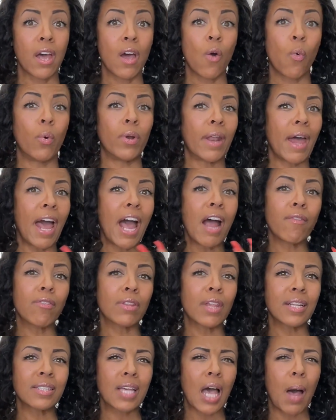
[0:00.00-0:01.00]
Whenever
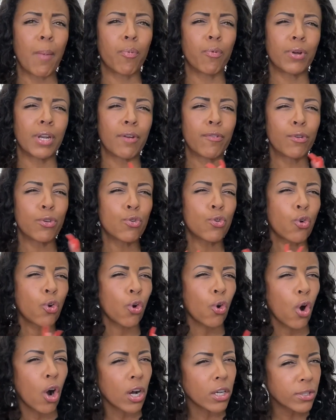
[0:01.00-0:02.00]
that's happened, whenever you
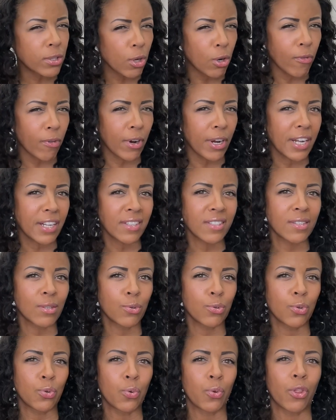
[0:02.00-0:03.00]
cross over
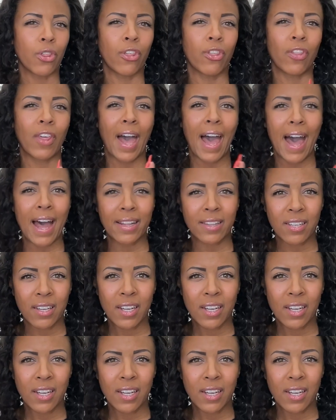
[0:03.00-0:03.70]
into that